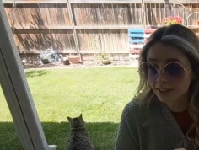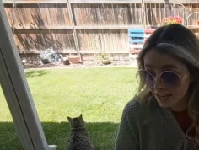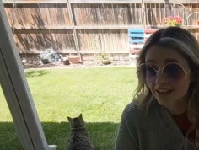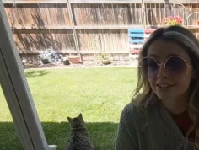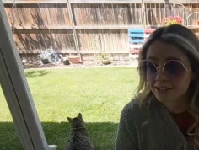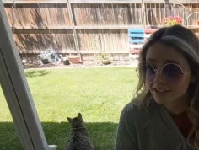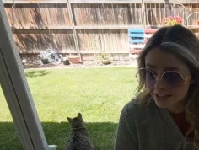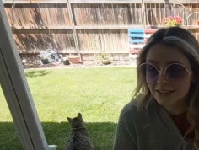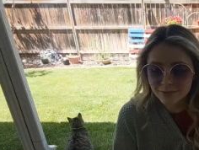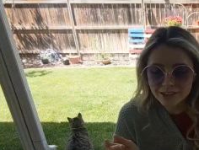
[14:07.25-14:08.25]
Yes.
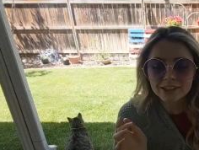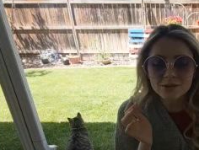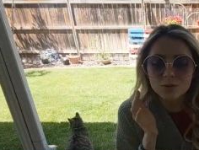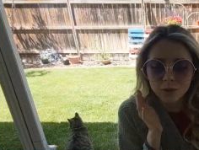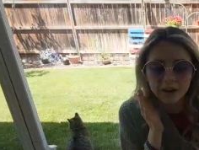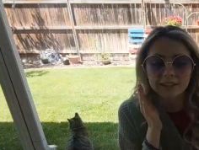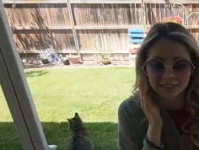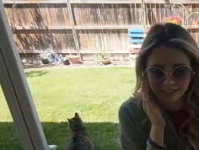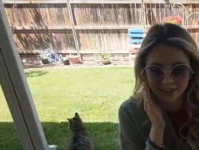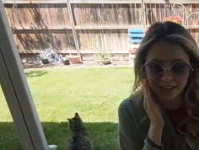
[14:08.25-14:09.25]
Take something that you want
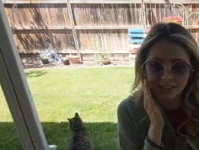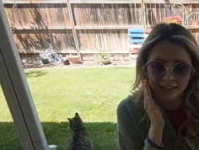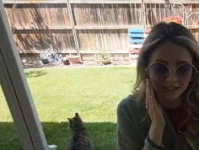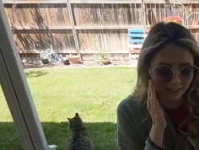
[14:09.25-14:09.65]
to take.